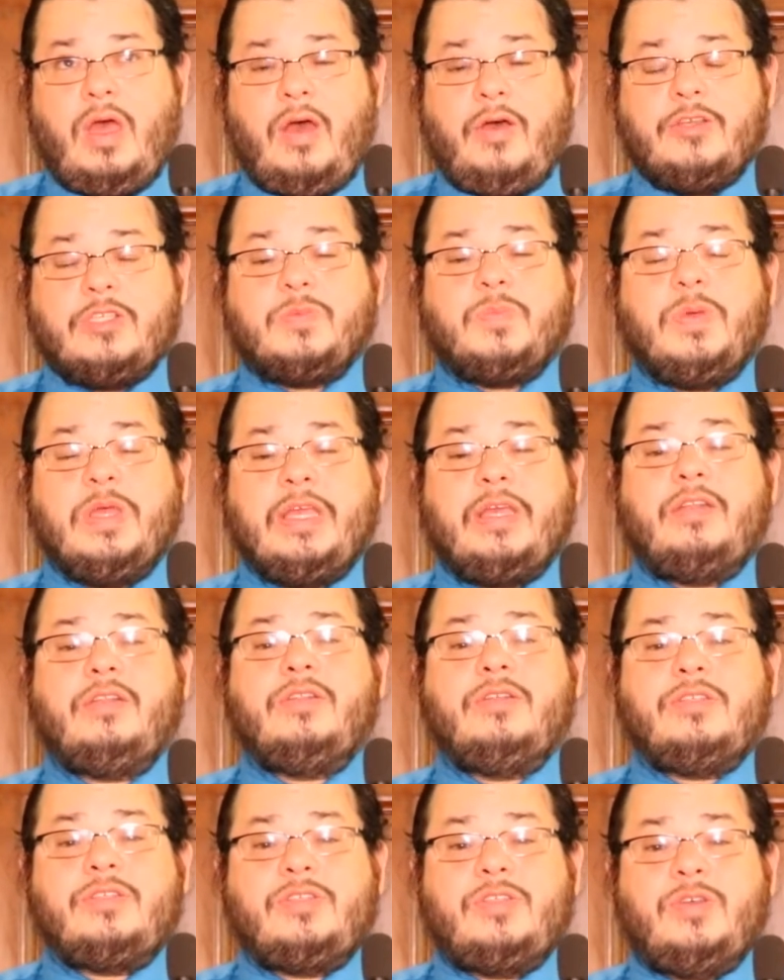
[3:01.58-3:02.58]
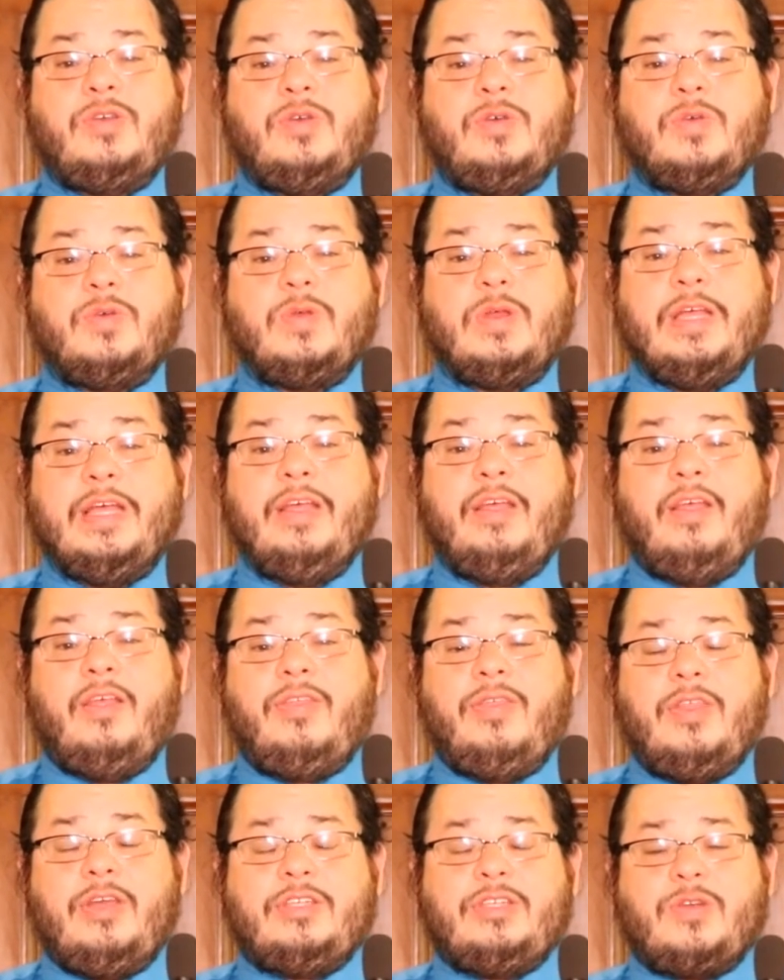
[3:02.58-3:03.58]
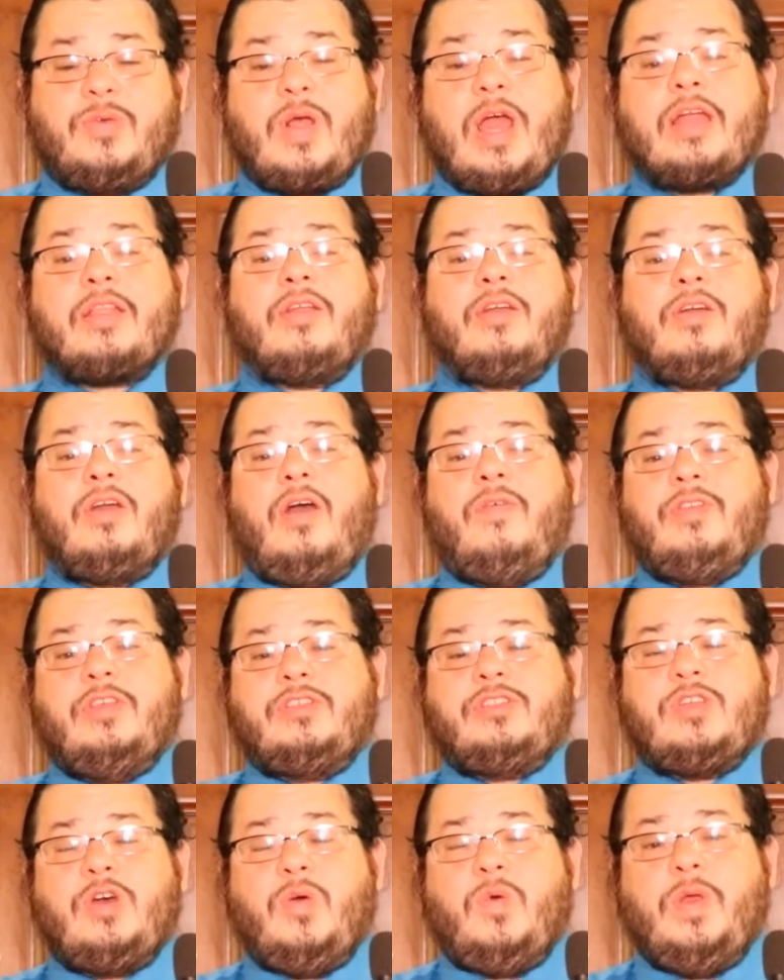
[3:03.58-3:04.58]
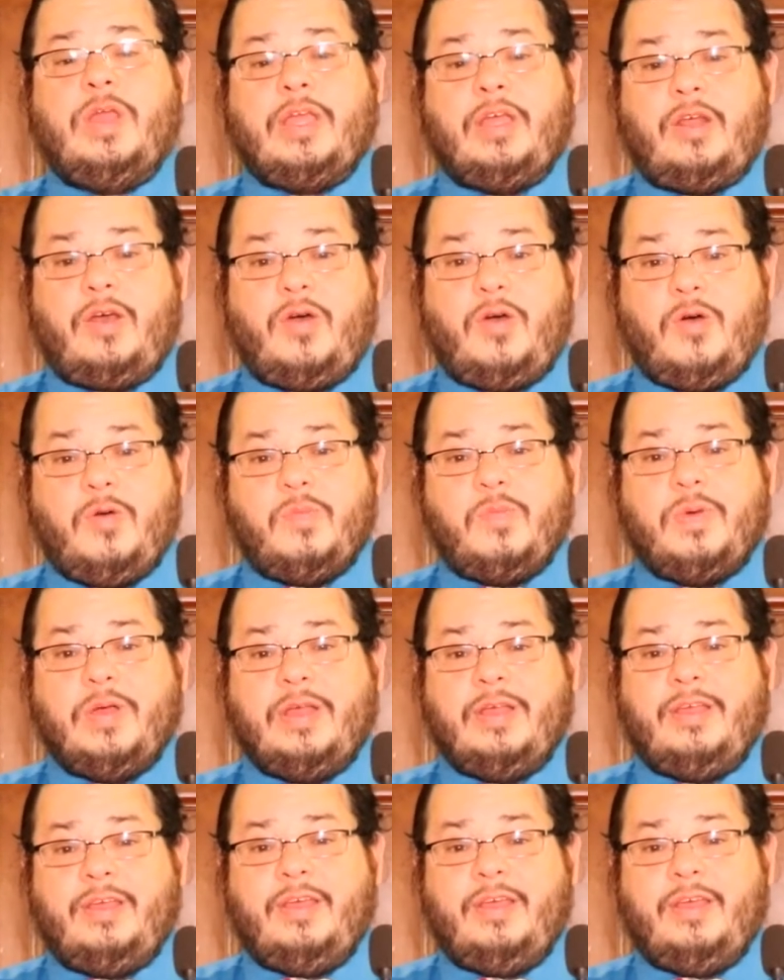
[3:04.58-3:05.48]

I was speaking to Sue, the director of the Stowe Weekend of Hope.